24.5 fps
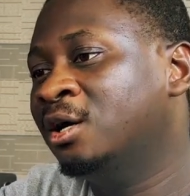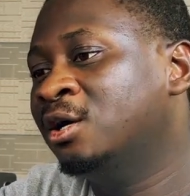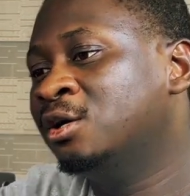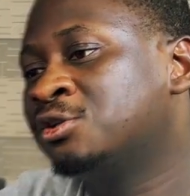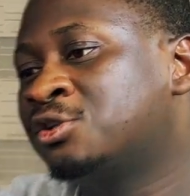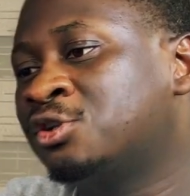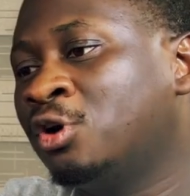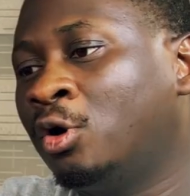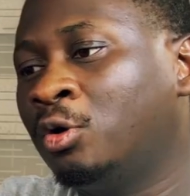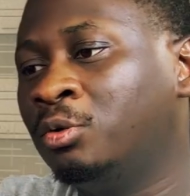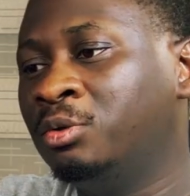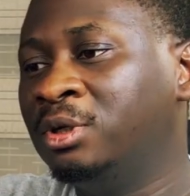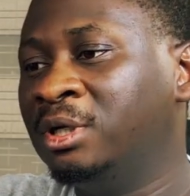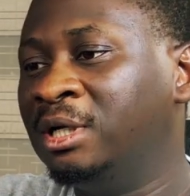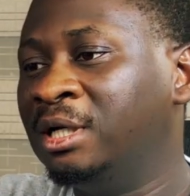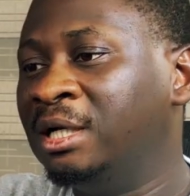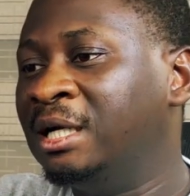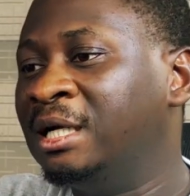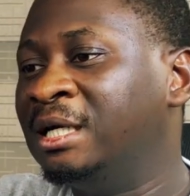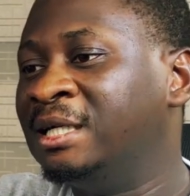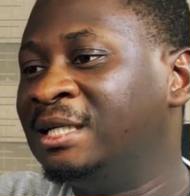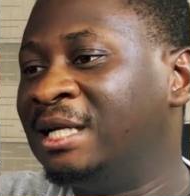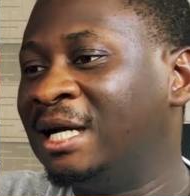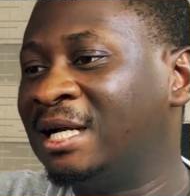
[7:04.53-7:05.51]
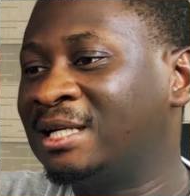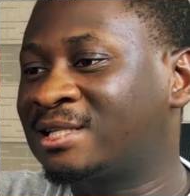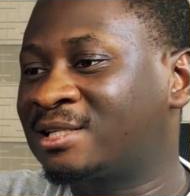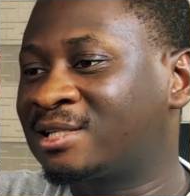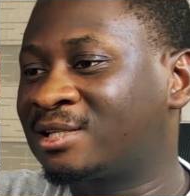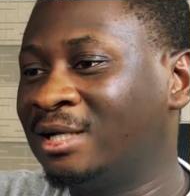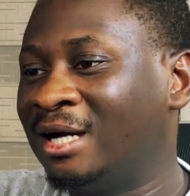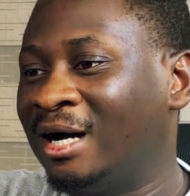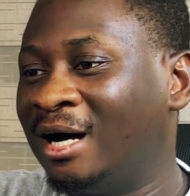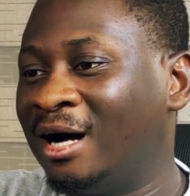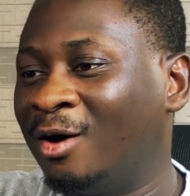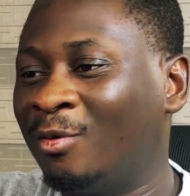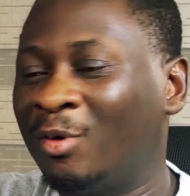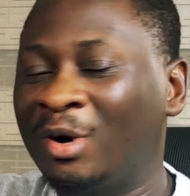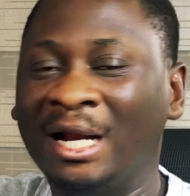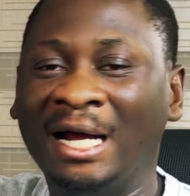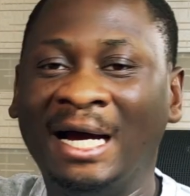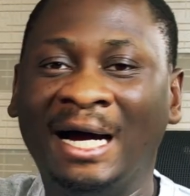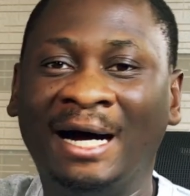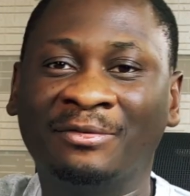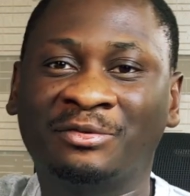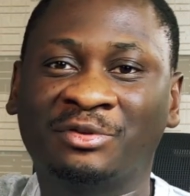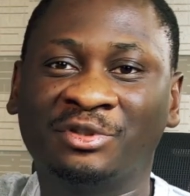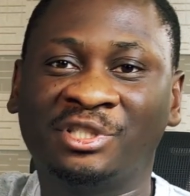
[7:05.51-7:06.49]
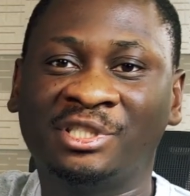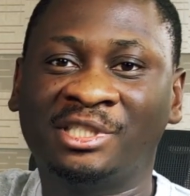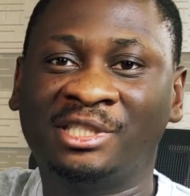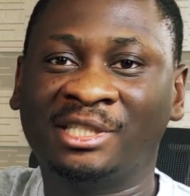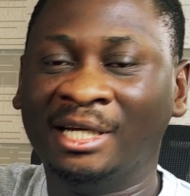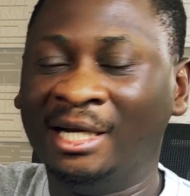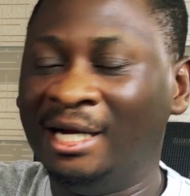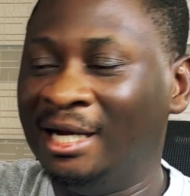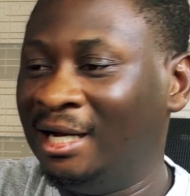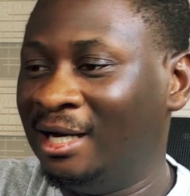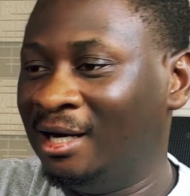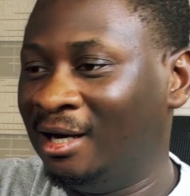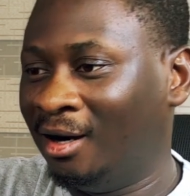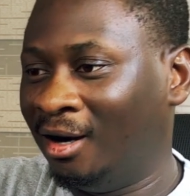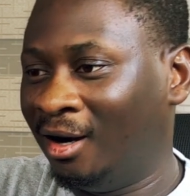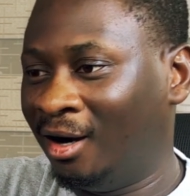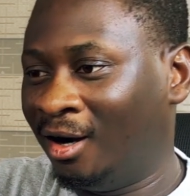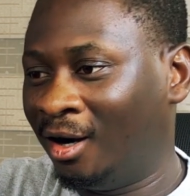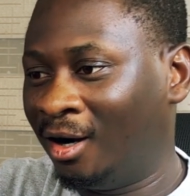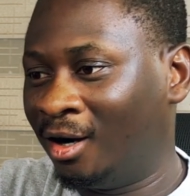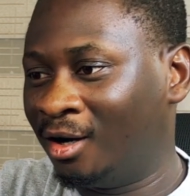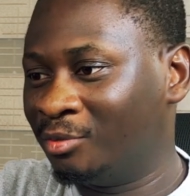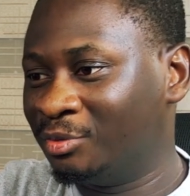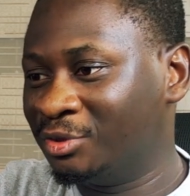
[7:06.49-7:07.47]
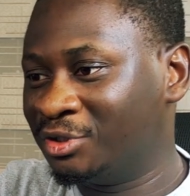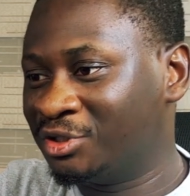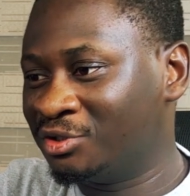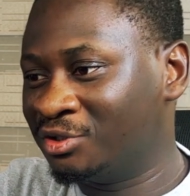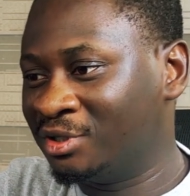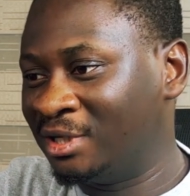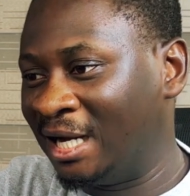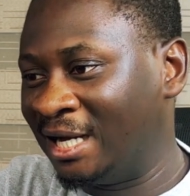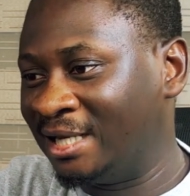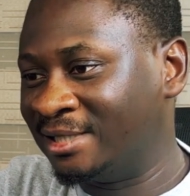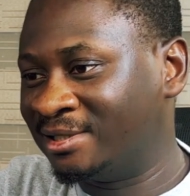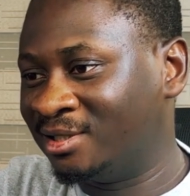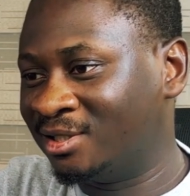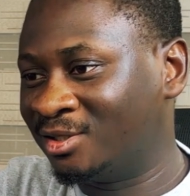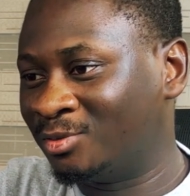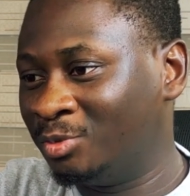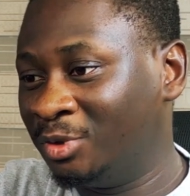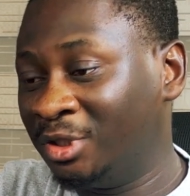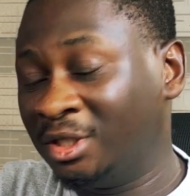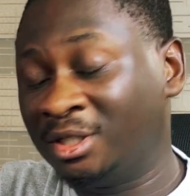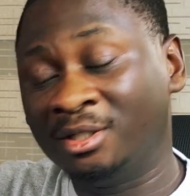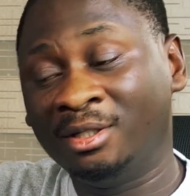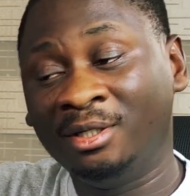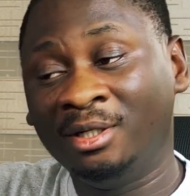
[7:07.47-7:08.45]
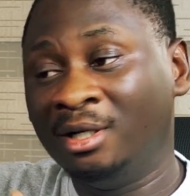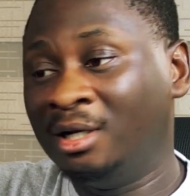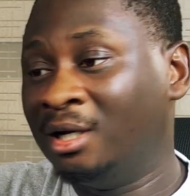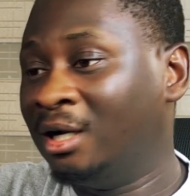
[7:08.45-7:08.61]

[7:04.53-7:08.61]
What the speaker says: So that's what I have to share with you guys this week.